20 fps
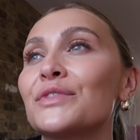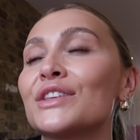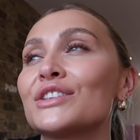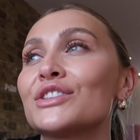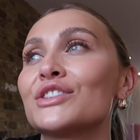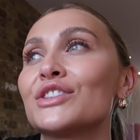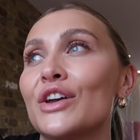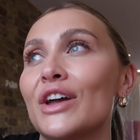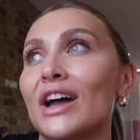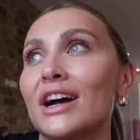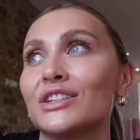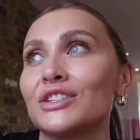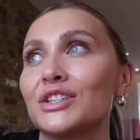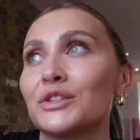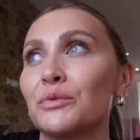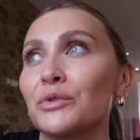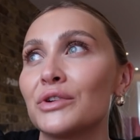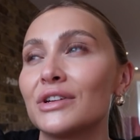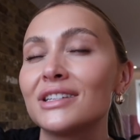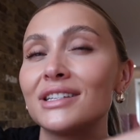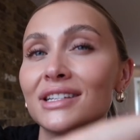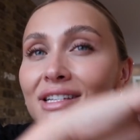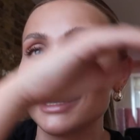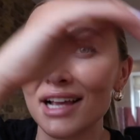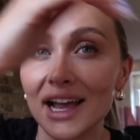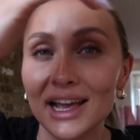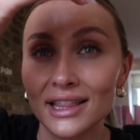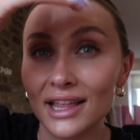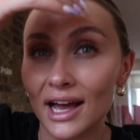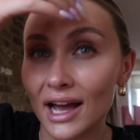So yeah, I just wanted to
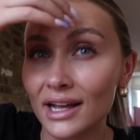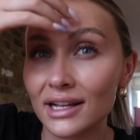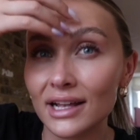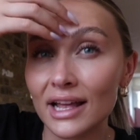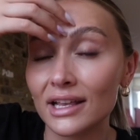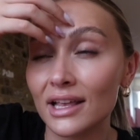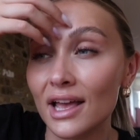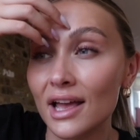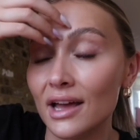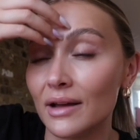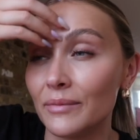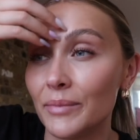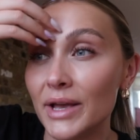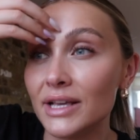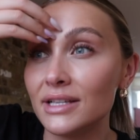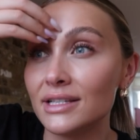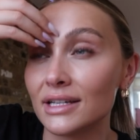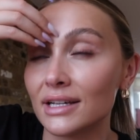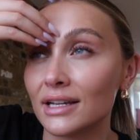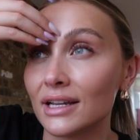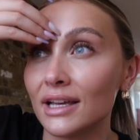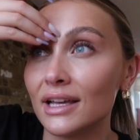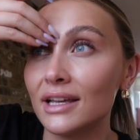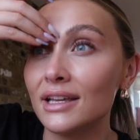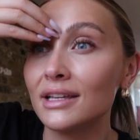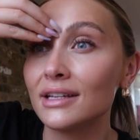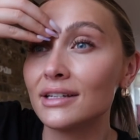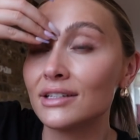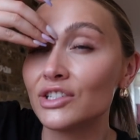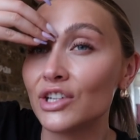say that. Yeah,
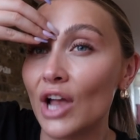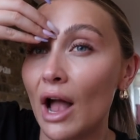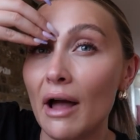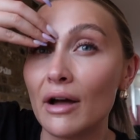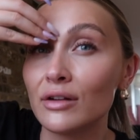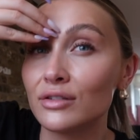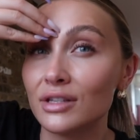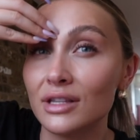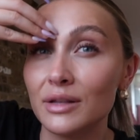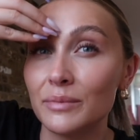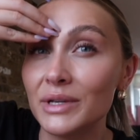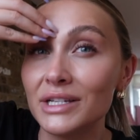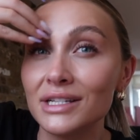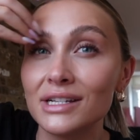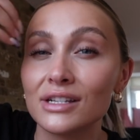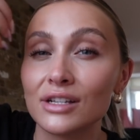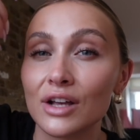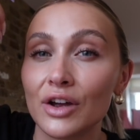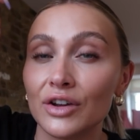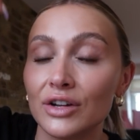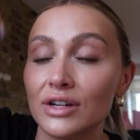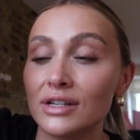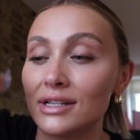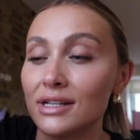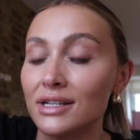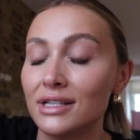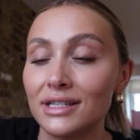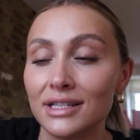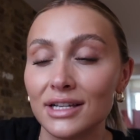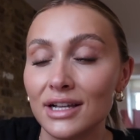basically, shout out to the business owners.
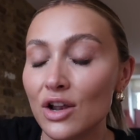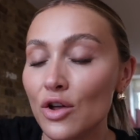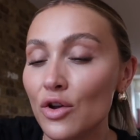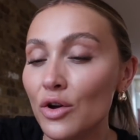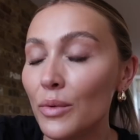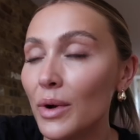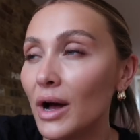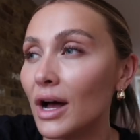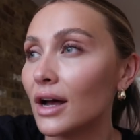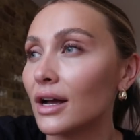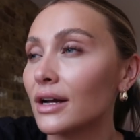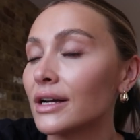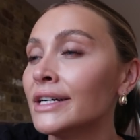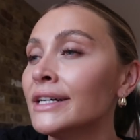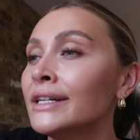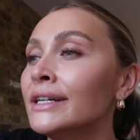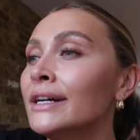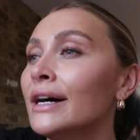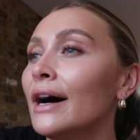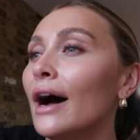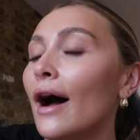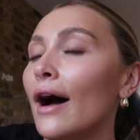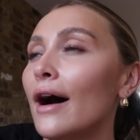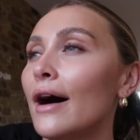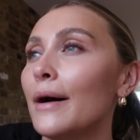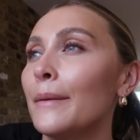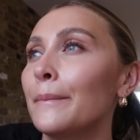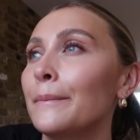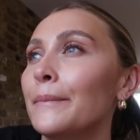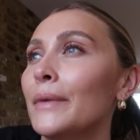It's a lot of work.
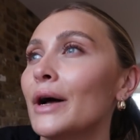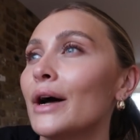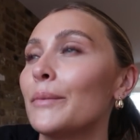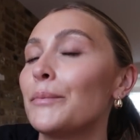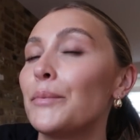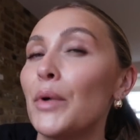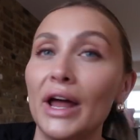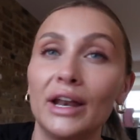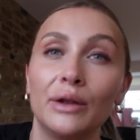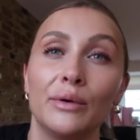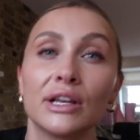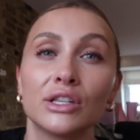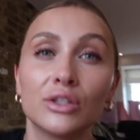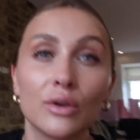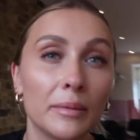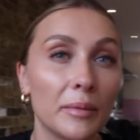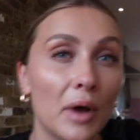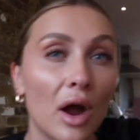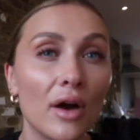But anyway, so I'm